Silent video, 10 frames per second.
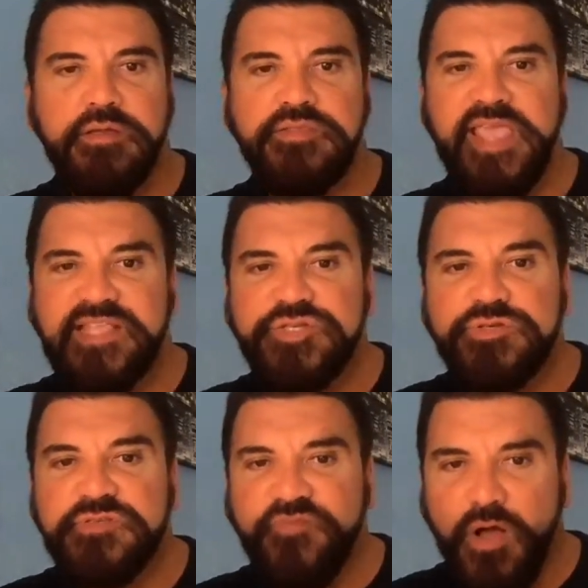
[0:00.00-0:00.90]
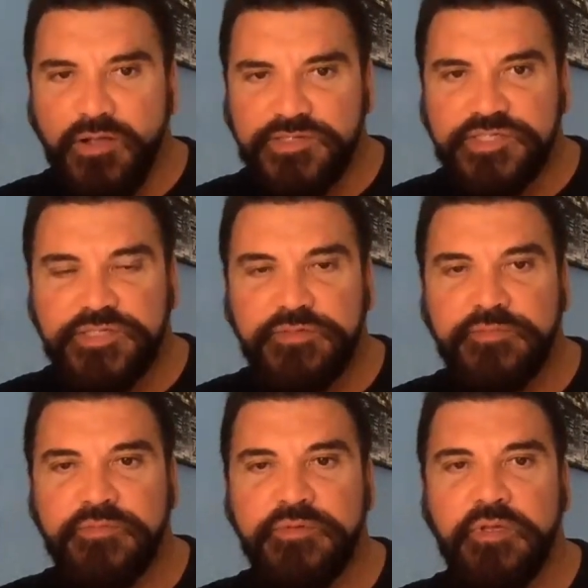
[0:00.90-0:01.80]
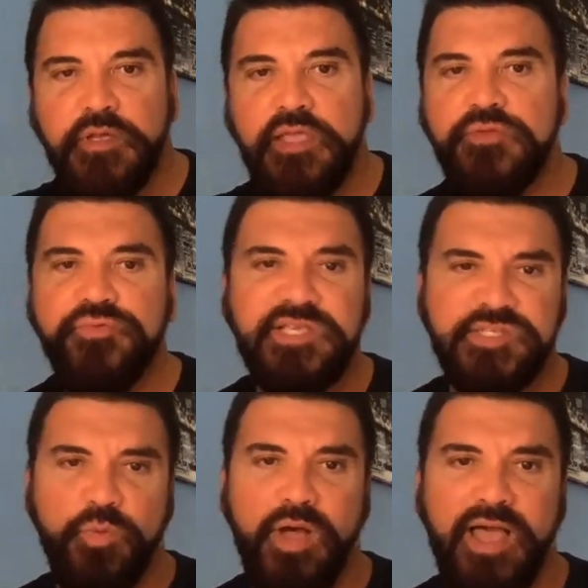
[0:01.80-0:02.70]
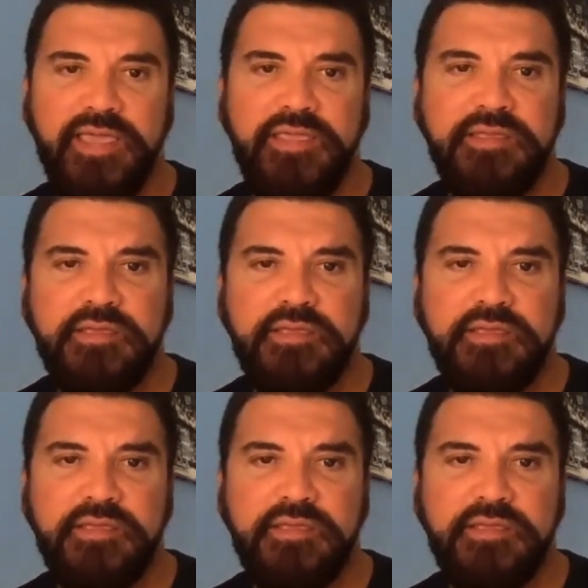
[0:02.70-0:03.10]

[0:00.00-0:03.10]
The answer is false. And the reason why